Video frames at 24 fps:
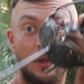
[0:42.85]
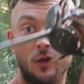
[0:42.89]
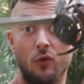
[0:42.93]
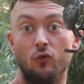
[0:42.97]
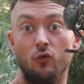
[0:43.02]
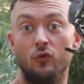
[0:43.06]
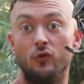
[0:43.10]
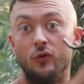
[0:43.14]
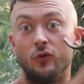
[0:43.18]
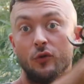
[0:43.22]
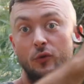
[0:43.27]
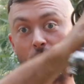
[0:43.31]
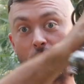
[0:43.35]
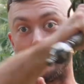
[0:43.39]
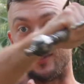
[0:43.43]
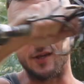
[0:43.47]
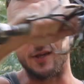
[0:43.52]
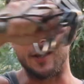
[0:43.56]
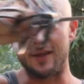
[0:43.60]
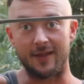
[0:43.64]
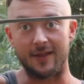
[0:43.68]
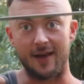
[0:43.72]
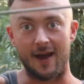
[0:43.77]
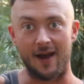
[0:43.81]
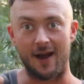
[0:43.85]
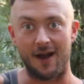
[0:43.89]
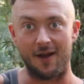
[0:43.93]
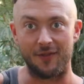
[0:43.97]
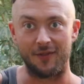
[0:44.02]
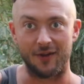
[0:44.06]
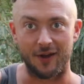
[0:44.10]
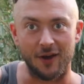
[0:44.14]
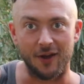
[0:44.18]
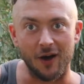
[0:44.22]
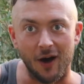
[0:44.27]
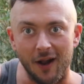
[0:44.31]
You do see that on
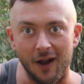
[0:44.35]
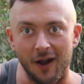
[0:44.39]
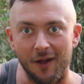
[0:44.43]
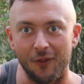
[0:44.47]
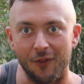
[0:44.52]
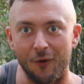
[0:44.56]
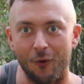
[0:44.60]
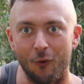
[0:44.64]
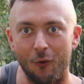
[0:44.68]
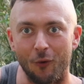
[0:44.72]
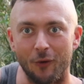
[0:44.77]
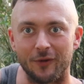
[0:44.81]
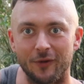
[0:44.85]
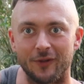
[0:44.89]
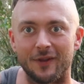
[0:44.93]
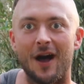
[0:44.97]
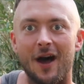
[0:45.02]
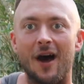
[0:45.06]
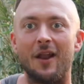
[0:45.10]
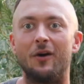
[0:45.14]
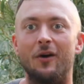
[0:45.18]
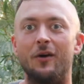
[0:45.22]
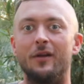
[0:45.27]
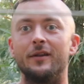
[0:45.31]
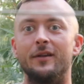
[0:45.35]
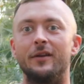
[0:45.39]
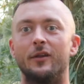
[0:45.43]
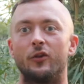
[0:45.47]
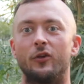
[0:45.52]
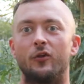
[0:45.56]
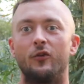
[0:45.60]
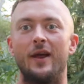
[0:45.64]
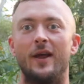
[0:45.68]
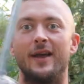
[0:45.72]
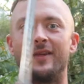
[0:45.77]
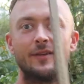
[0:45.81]
the cut on the horizontal in
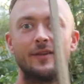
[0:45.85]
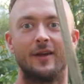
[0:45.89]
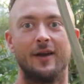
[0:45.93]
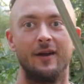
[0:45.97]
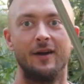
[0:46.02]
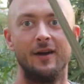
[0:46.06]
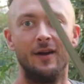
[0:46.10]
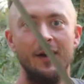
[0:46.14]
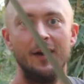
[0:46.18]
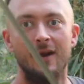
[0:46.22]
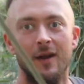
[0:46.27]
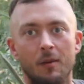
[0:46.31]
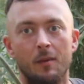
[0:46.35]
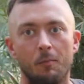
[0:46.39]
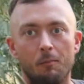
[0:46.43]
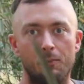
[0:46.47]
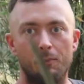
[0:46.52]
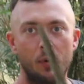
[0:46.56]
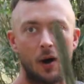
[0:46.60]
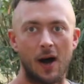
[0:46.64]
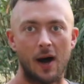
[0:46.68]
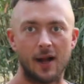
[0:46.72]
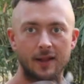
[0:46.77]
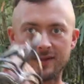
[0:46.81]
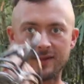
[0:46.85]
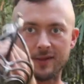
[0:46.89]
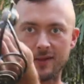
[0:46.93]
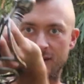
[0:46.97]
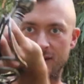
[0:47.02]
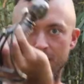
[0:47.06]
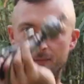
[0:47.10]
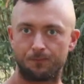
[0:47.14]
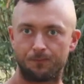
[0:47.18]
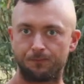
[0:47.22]
Windlass, but